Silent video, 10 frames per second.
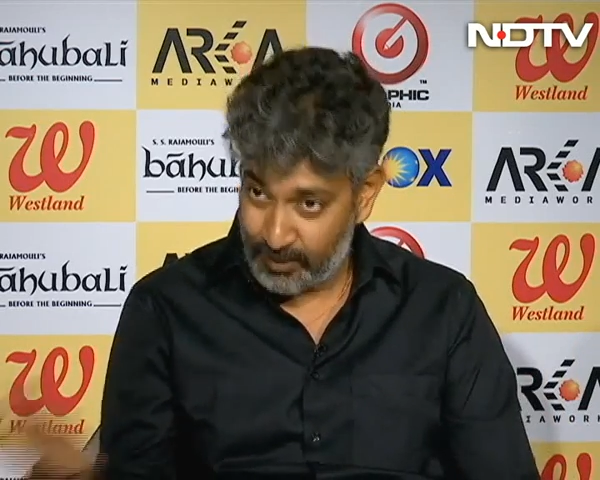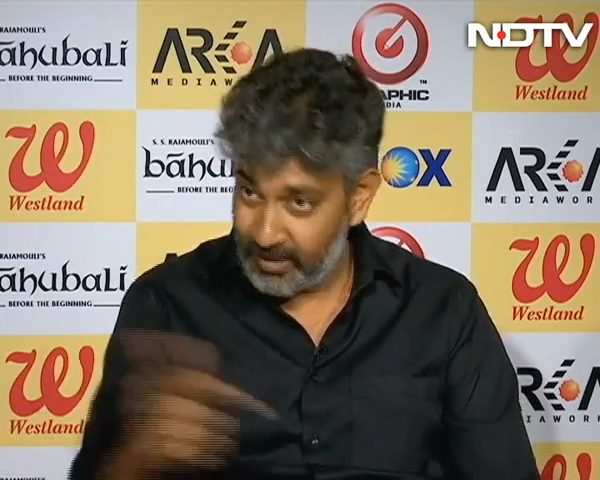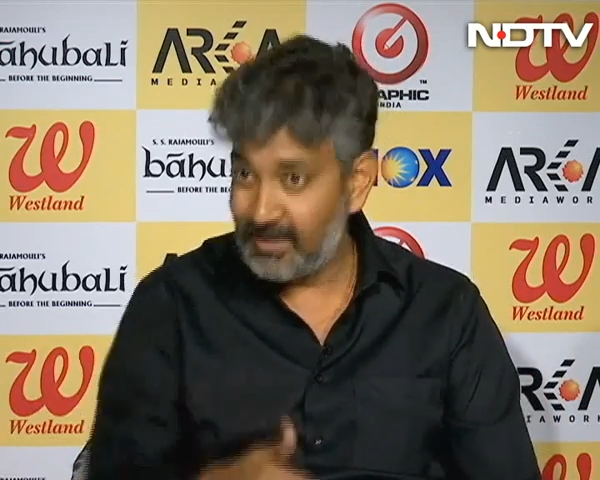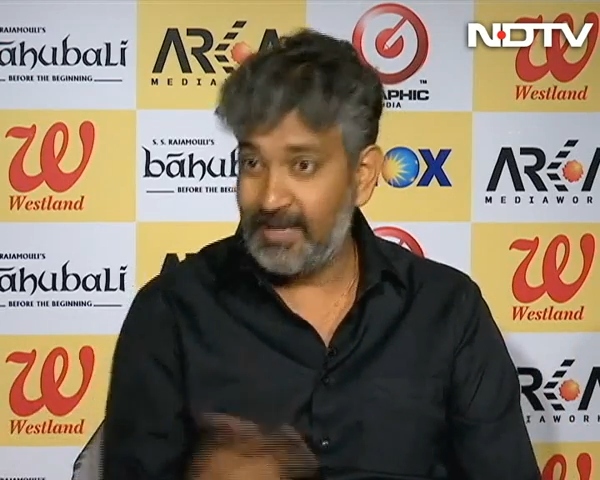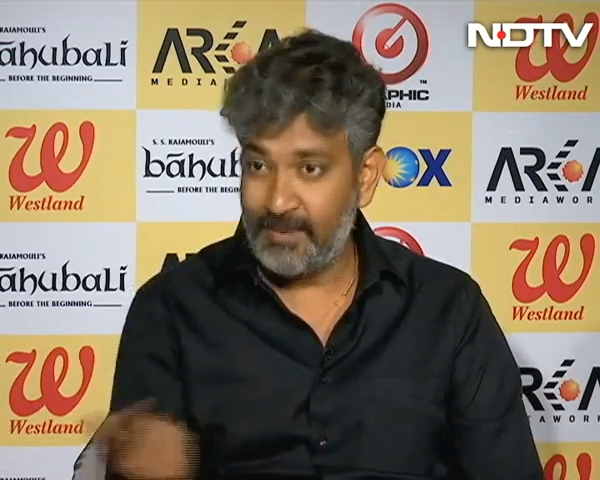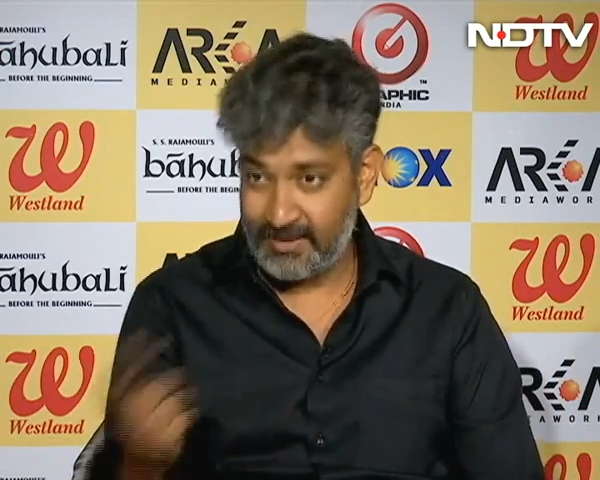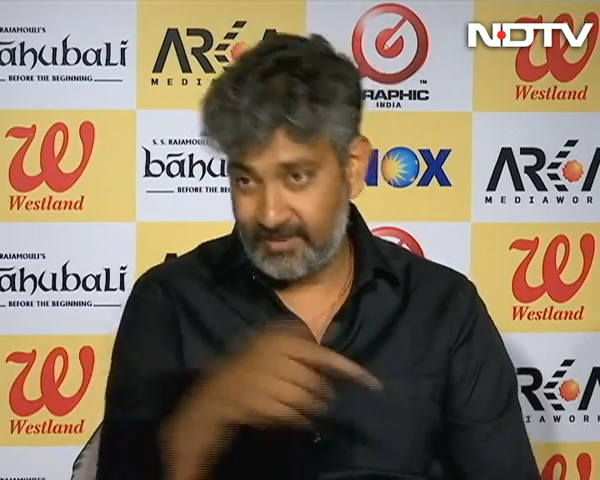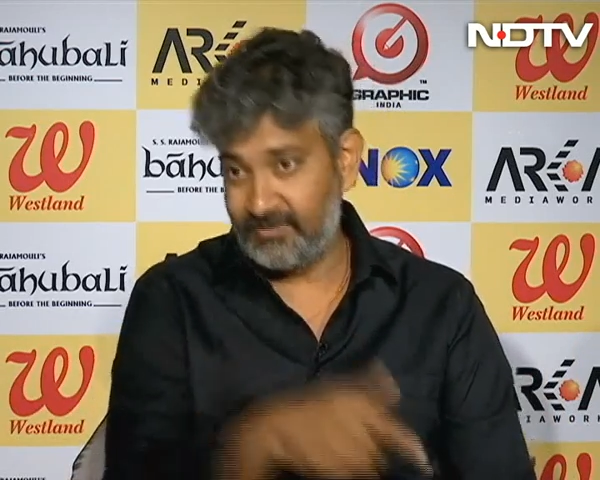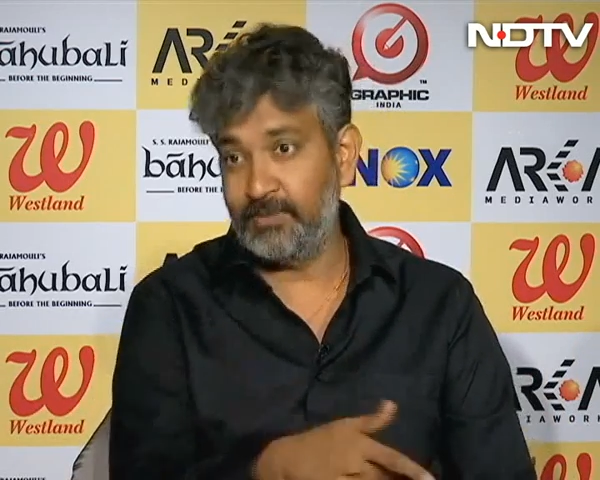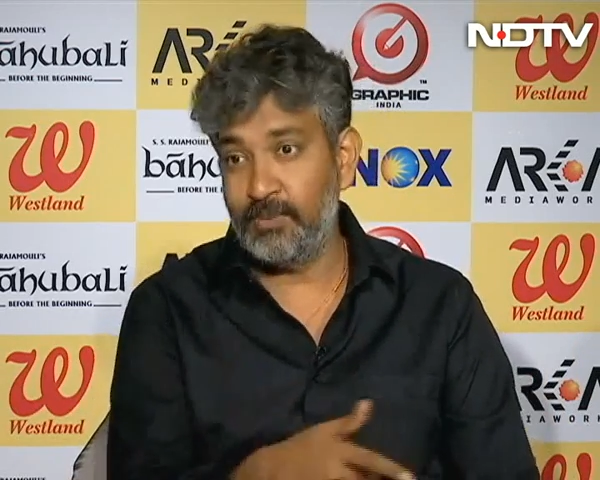
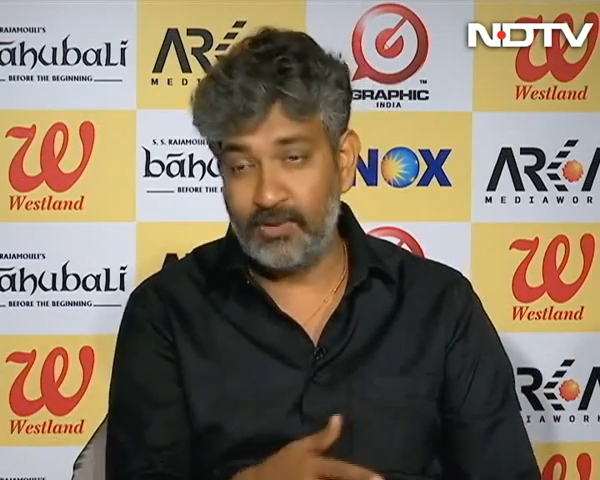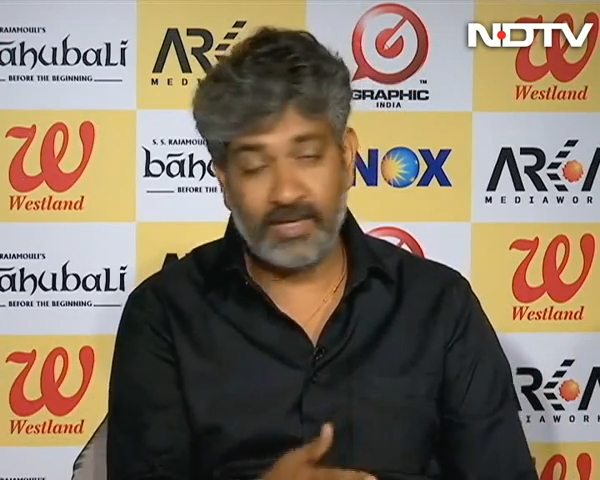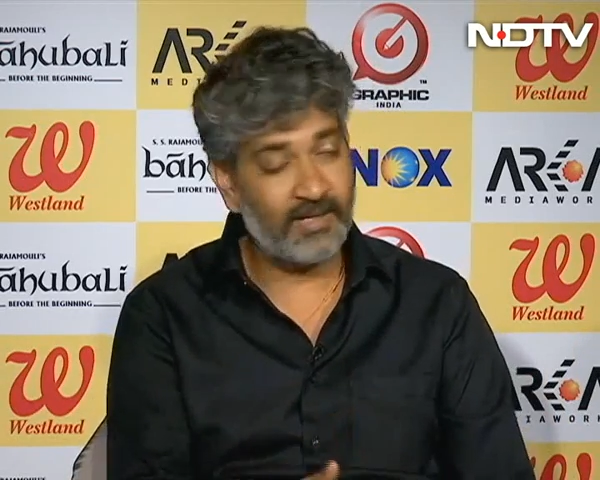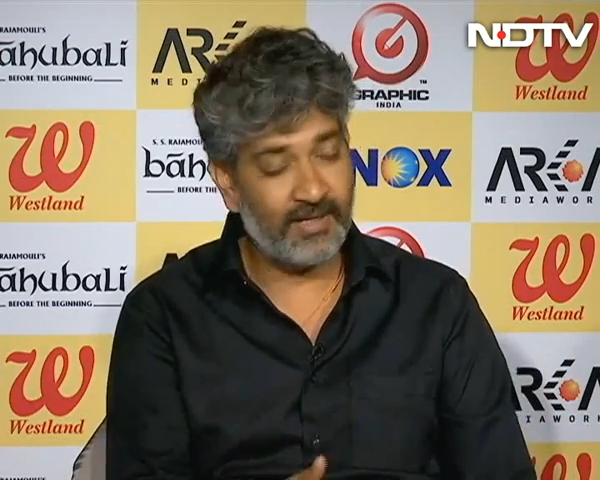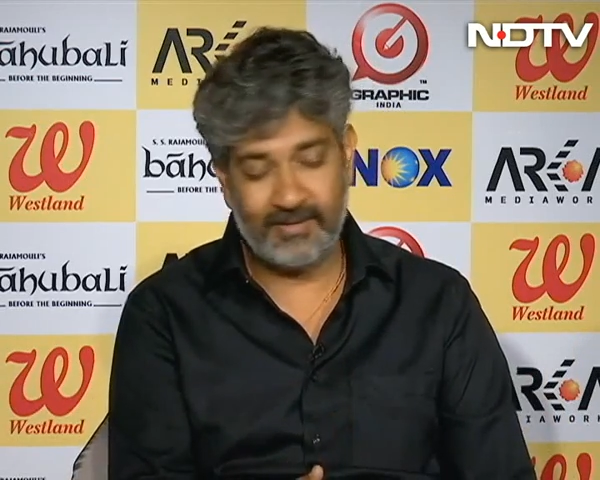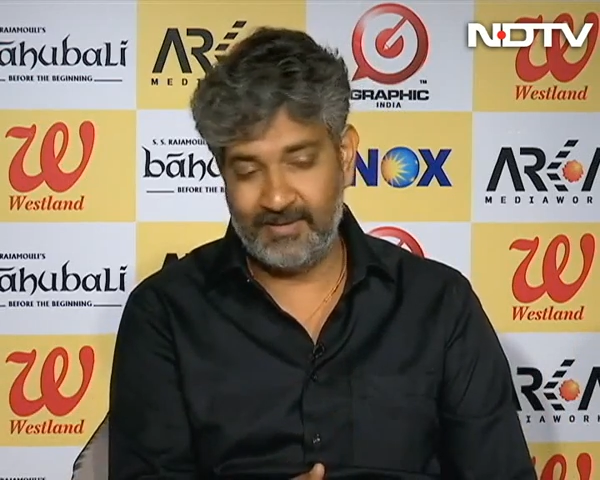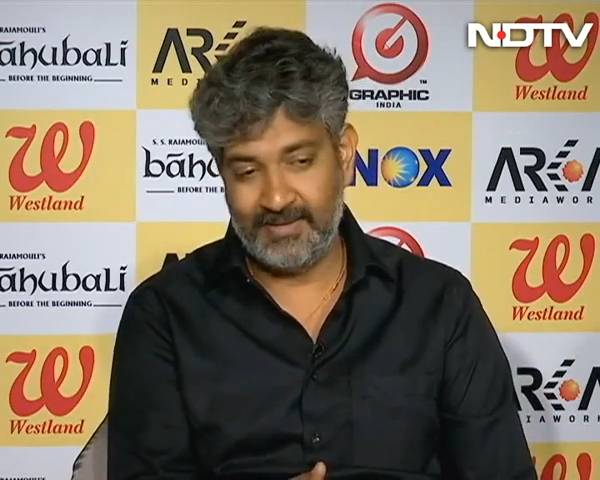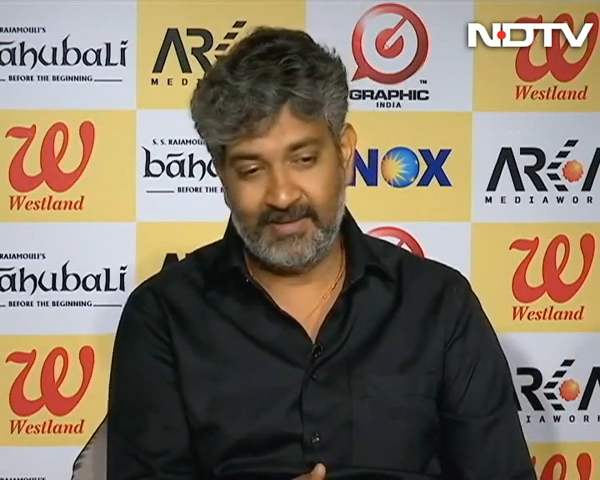pre-climax of the book, and I,